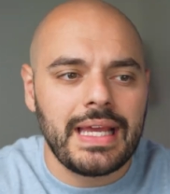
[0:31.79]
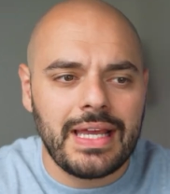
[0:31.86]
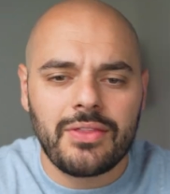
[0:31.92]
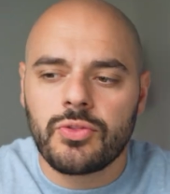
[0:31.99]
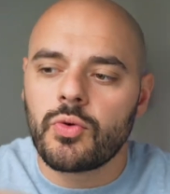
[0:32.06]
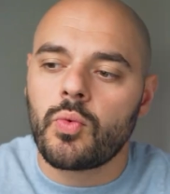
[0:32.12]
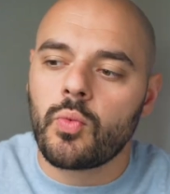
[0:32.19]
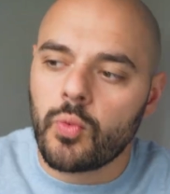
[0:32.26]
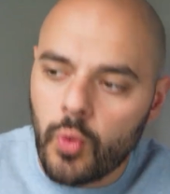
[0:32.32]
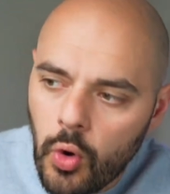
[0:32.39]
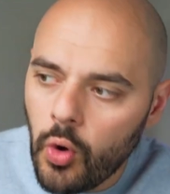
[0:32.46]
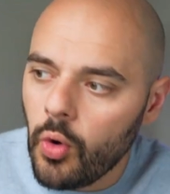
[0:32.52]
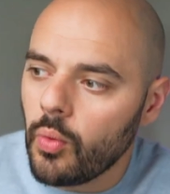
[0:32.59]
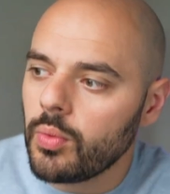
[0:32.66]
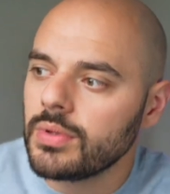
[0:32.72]
and the
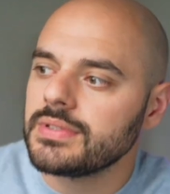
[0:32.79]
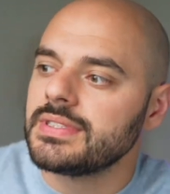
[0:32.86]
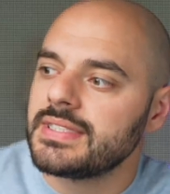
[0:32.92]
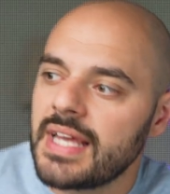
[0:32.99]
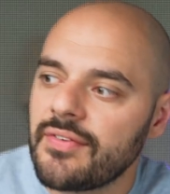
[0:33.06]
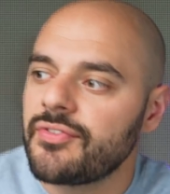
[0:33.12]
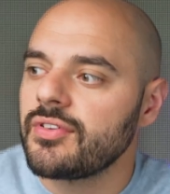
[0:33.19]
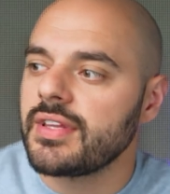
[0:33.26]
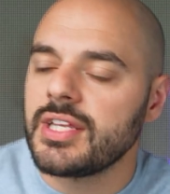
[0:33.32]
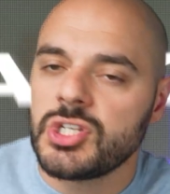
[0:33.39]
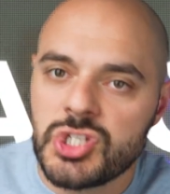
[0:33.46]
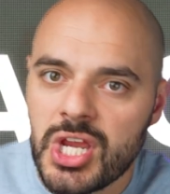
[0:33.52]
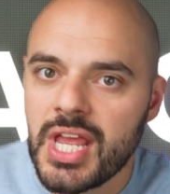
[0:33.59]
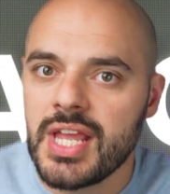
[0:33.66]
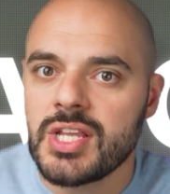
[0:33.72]
role will definitely
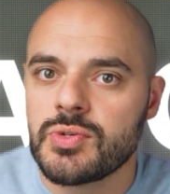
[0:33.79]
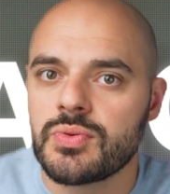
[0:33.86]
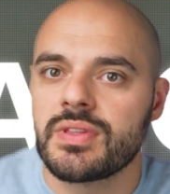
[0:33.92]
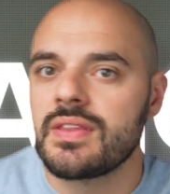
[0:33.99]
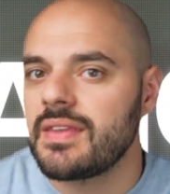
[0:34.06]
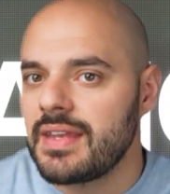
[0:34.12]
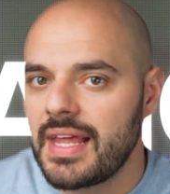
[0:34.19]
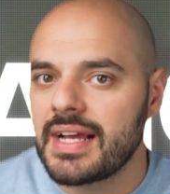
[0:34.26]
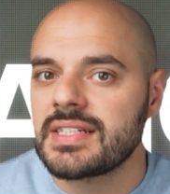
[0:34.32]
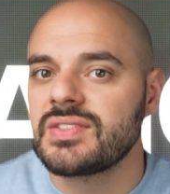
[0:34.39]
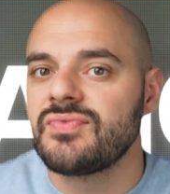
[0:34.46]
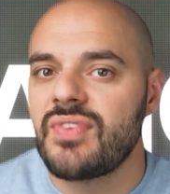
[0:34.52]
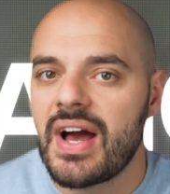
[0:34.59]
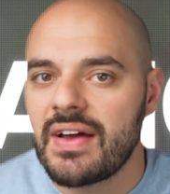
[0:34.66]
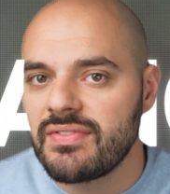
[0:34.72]
change within the next
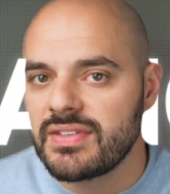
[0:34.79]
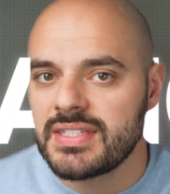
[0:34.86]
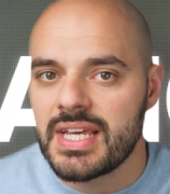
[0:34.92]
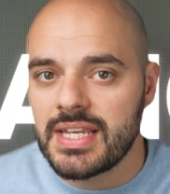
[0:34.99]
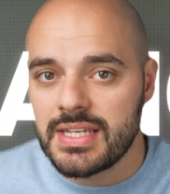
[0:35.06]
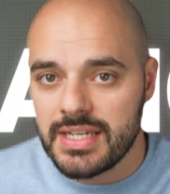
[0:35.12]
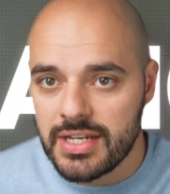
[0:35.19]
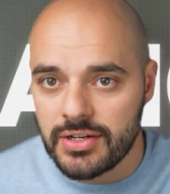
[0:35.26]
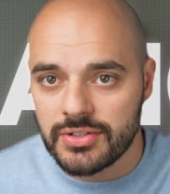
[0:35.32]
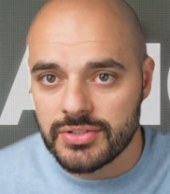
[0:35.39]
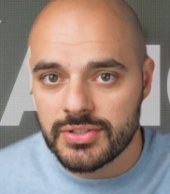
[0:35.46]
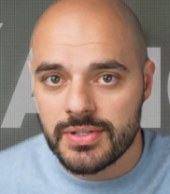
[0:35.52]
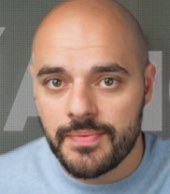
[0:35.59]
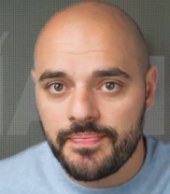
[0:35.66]
five to 10 years.